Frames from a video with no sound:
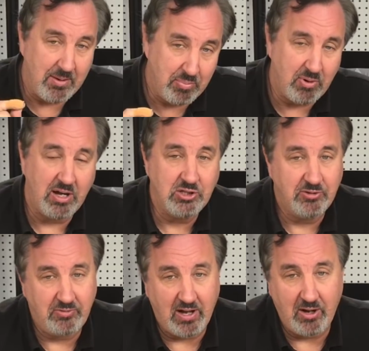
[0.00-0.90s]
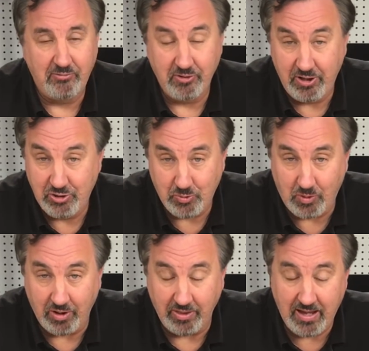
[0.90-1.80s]
project file for each
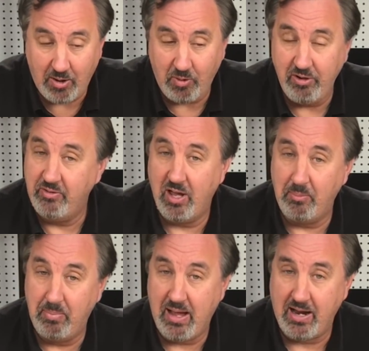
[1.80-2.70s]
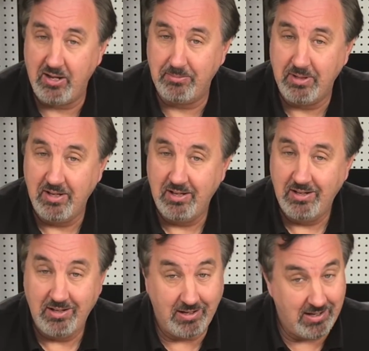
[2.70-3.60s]
one. That way you've got a backup
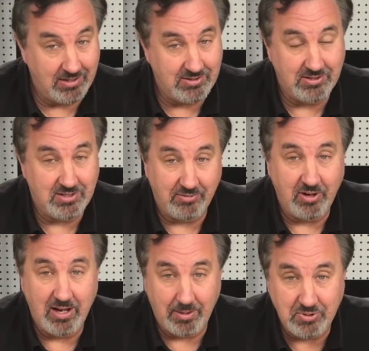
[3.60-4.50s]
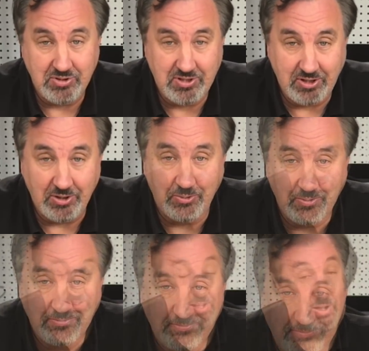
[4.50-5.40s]
in case this ever happens to you.
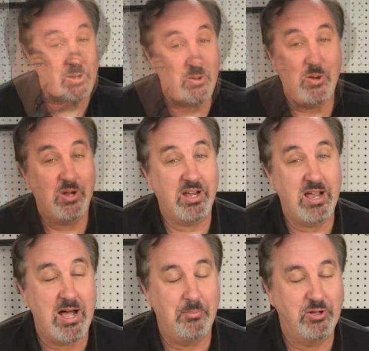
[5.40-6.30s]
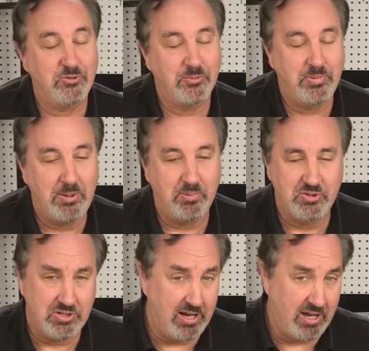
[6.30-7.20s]
Now I know I'll get comments from people
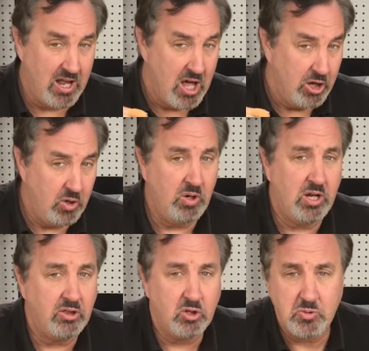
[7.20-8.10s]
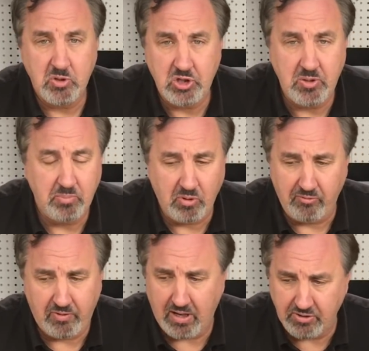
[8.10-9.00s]
saying, you can get those machine
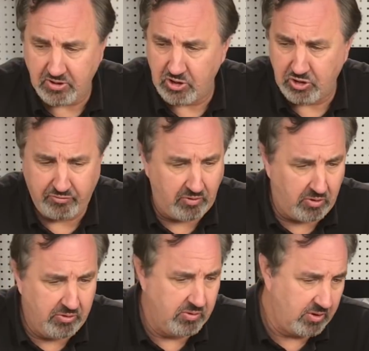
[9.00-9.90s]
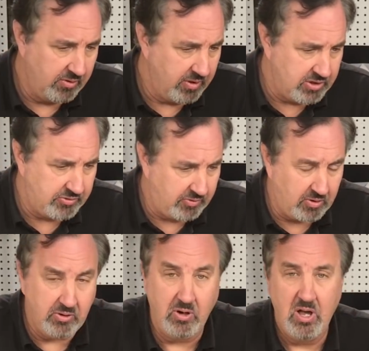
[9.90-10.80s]
profiles at this folder, under this
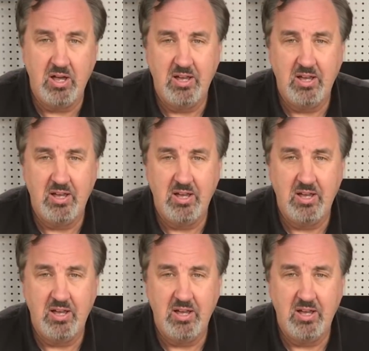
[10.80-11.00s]
folder.